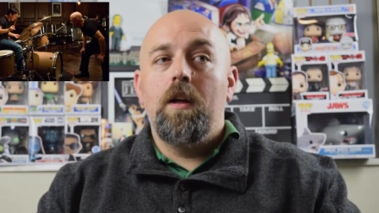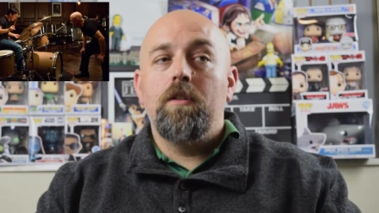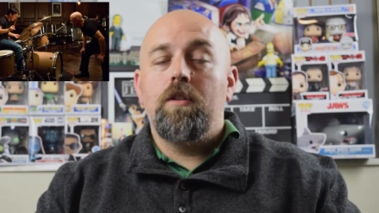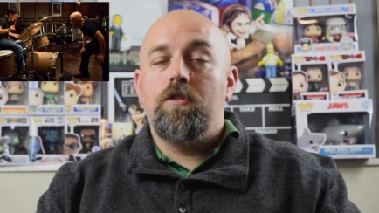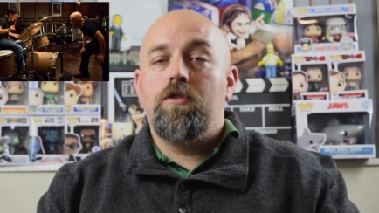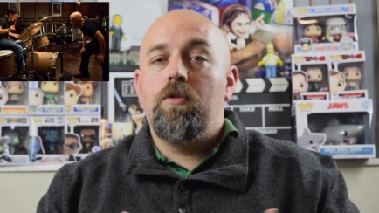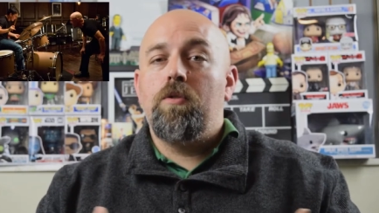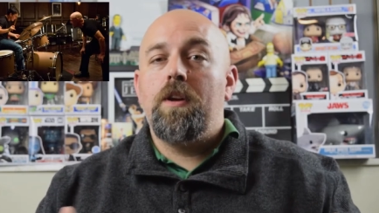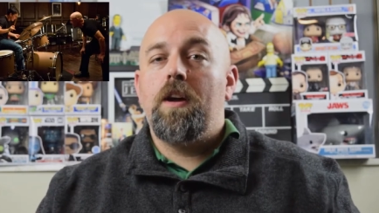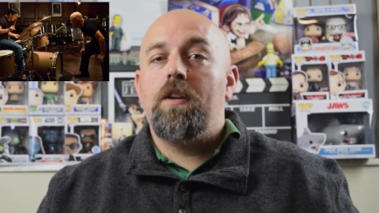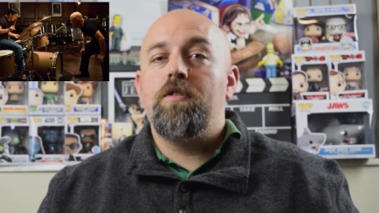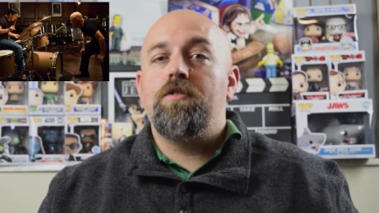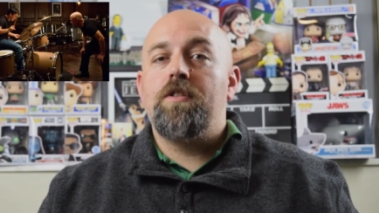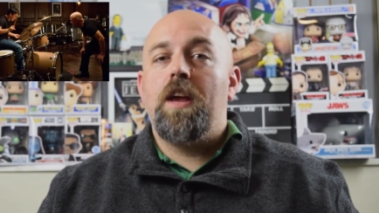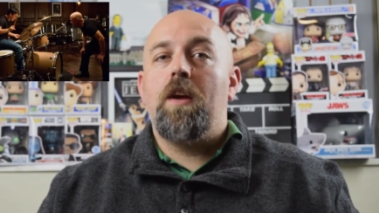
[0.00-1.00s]
to truly
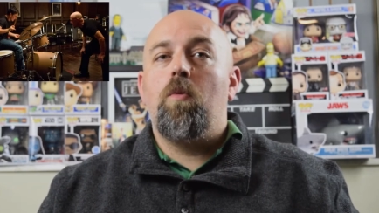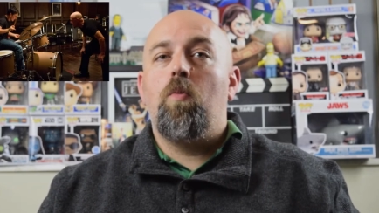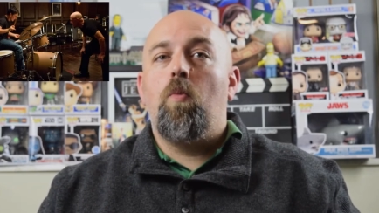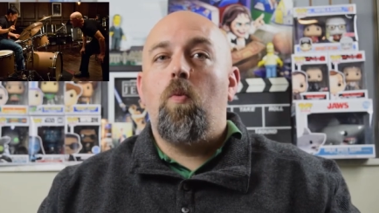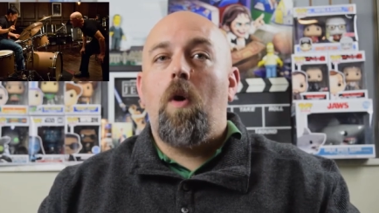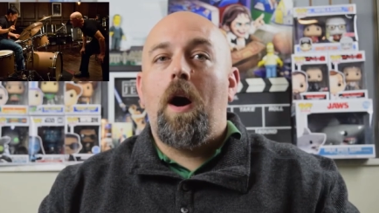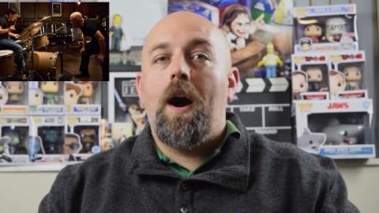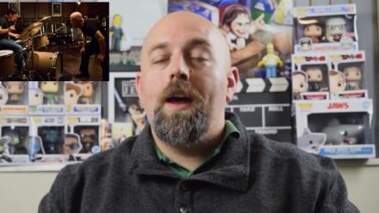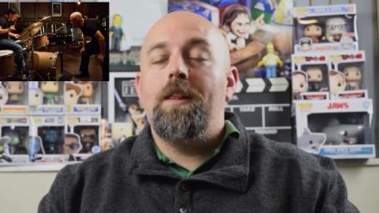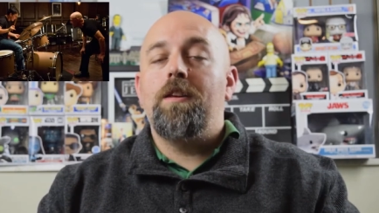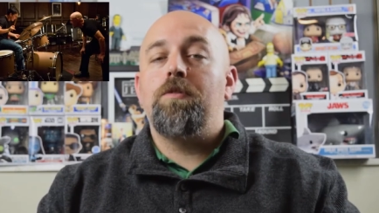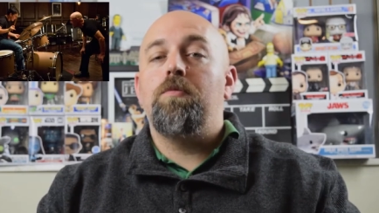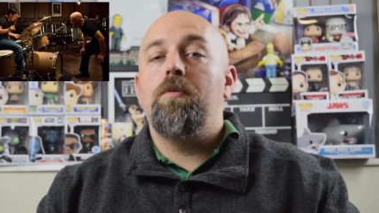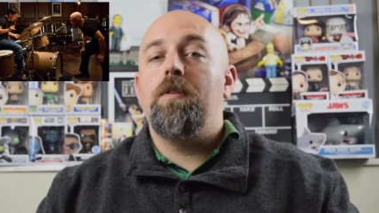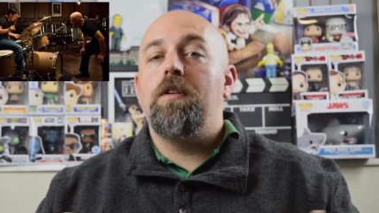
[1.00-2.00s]
understand why
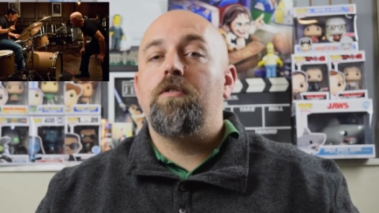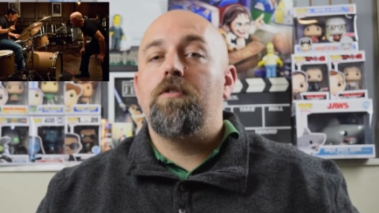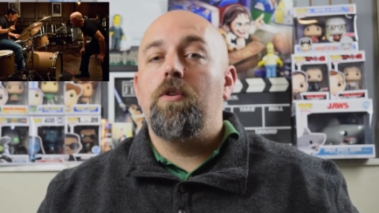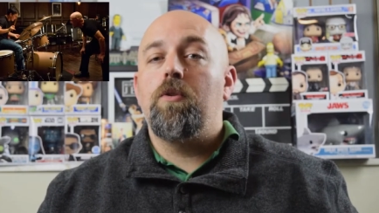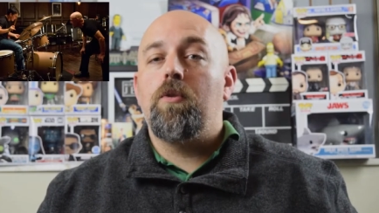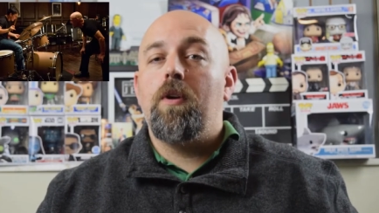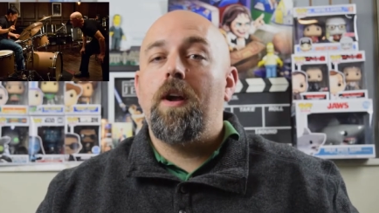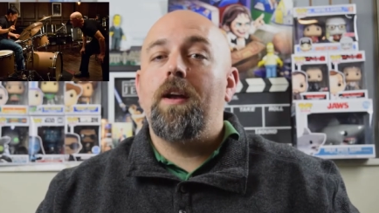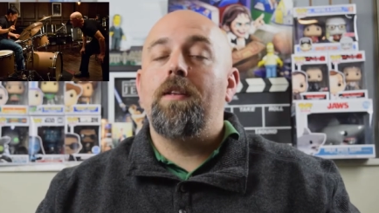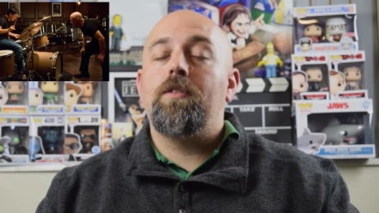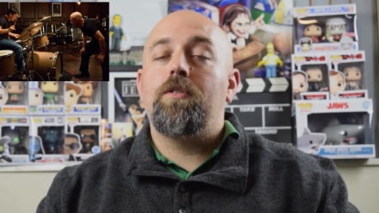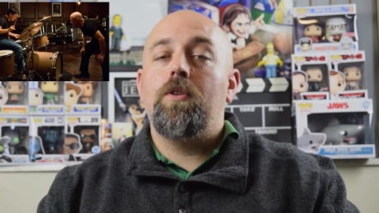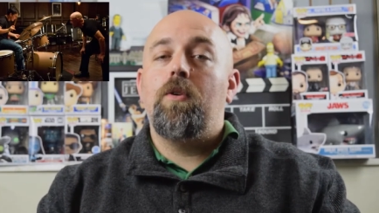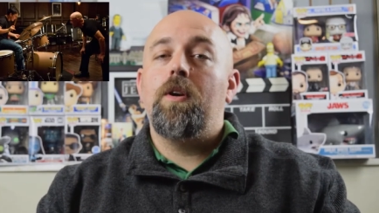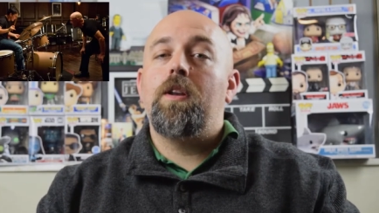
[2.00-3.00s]
this movie is so great.
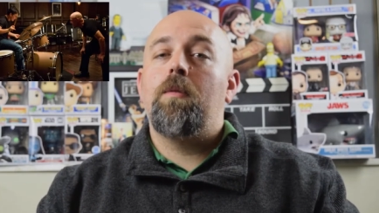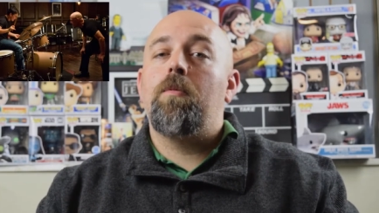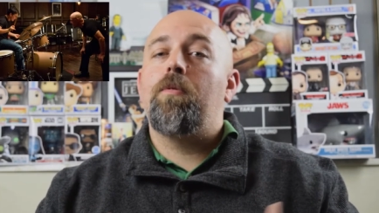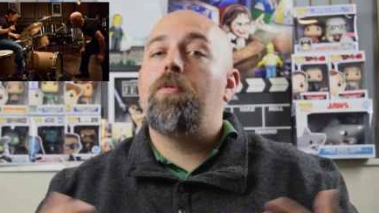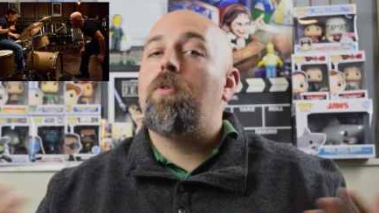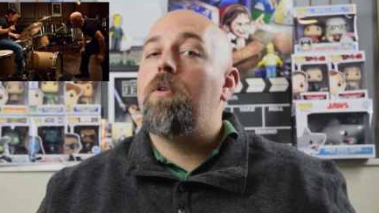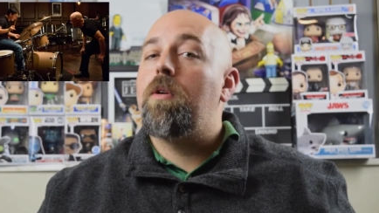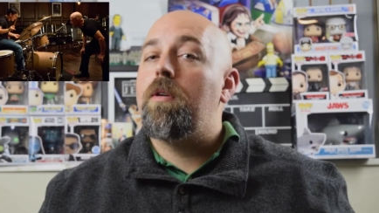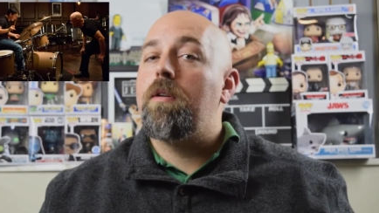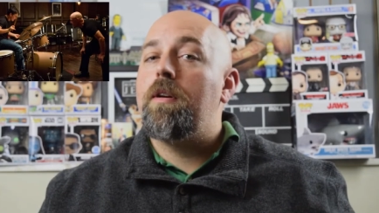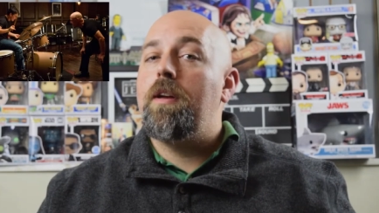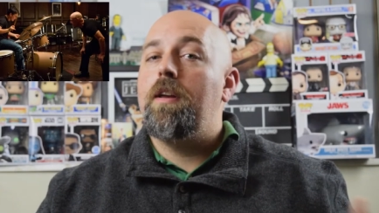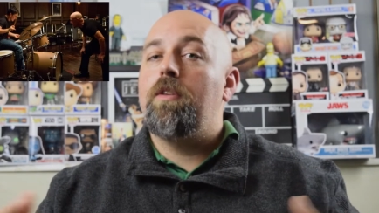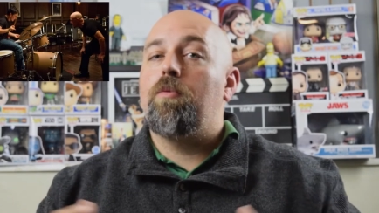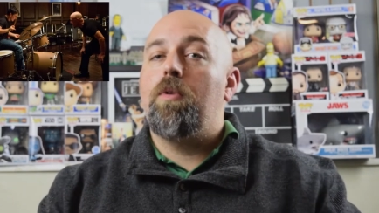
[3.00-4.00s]
So at number 4
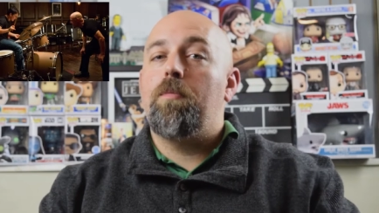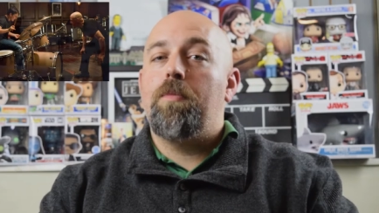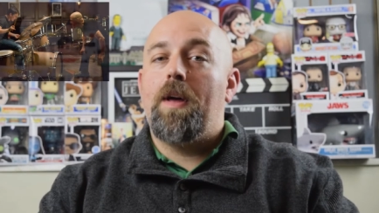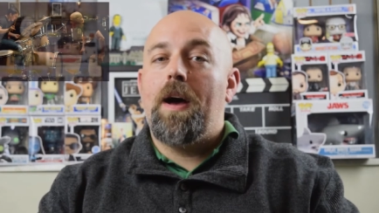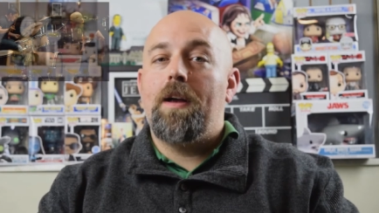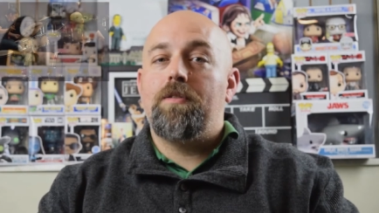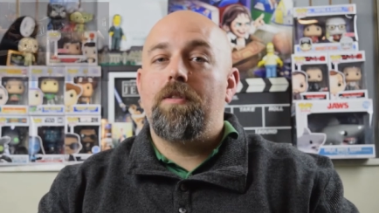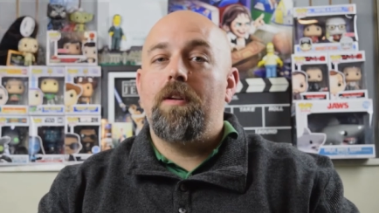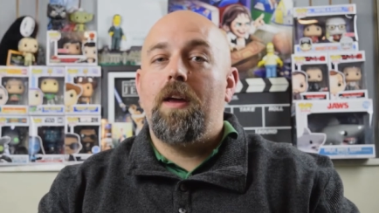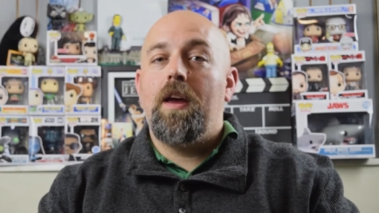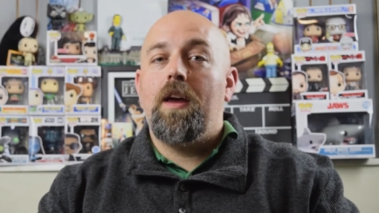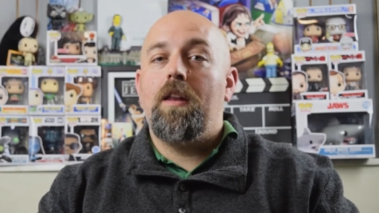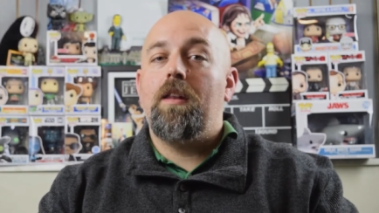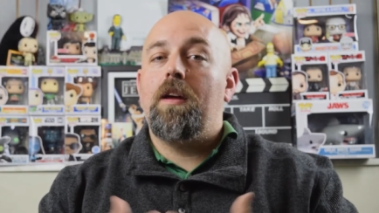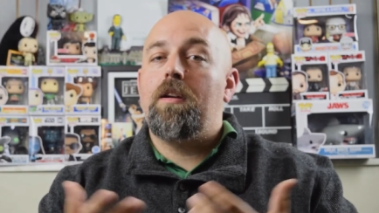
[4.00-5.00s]
is Whiplash.
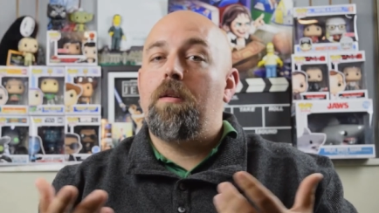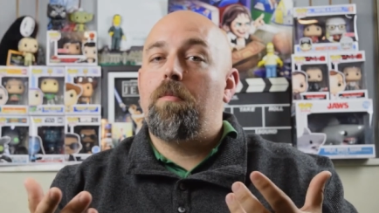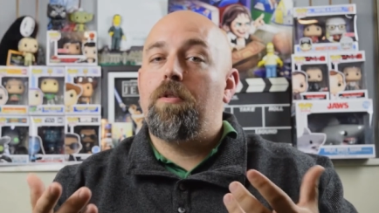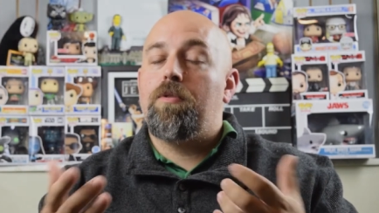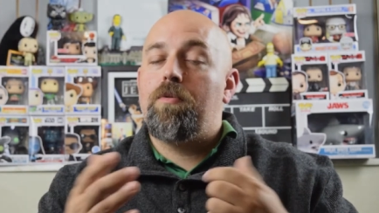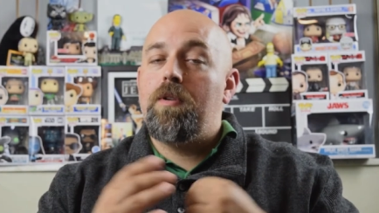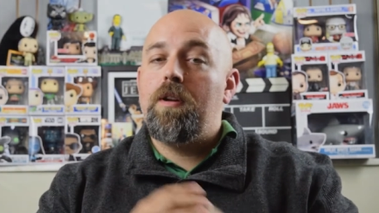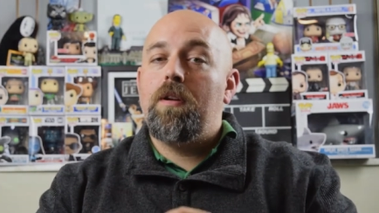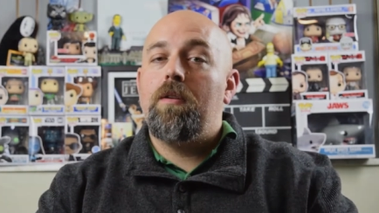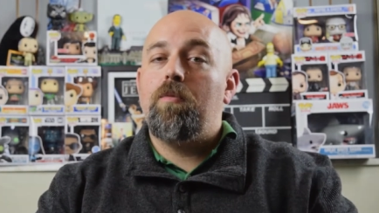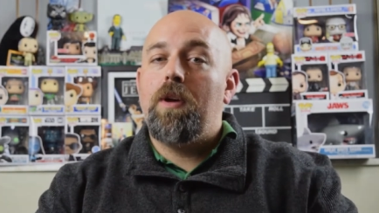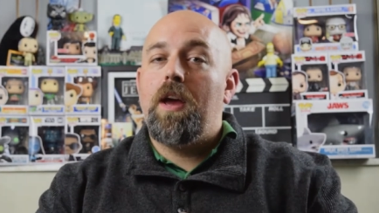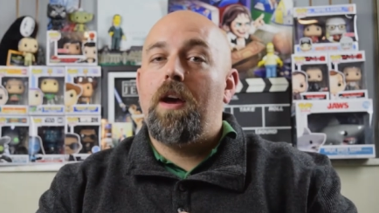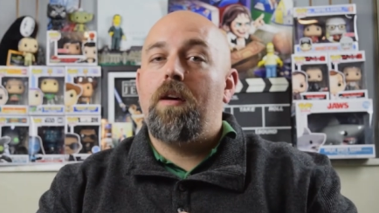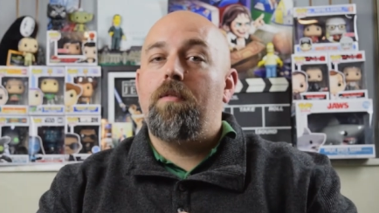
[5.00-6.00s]
And at number 3,
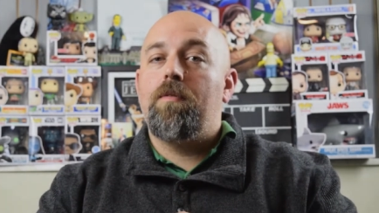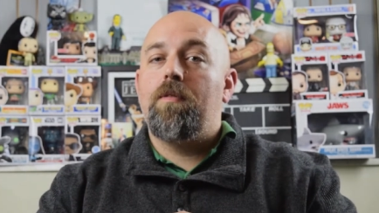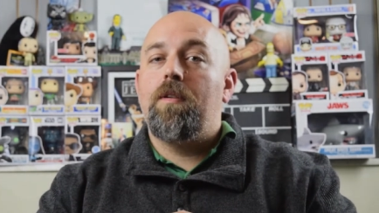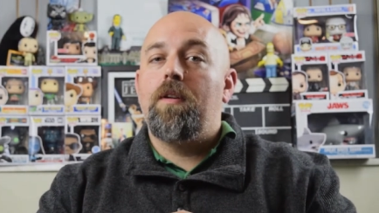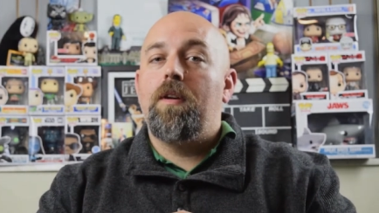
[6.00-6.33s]
we have...